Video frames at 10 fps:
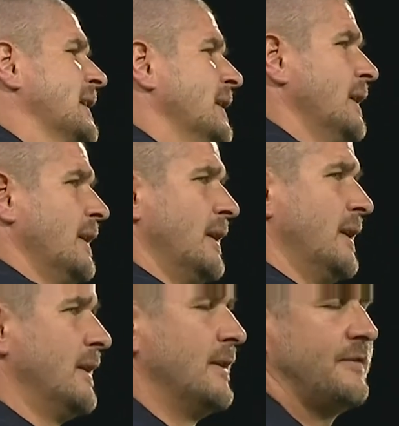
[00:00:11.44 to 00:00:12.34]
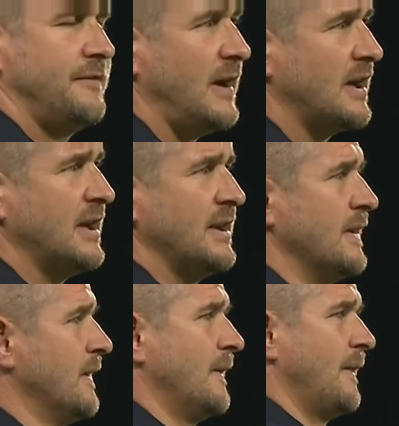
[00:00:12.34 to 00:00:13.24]
example. You know, they have one player in
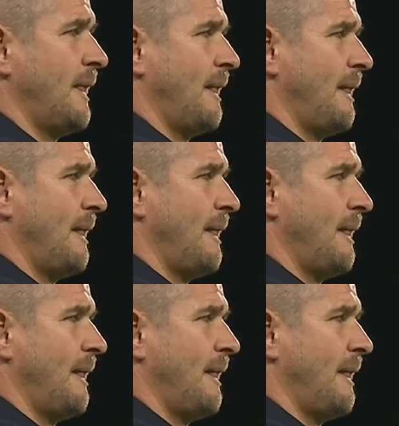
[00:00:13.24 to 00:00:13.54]
the box. We have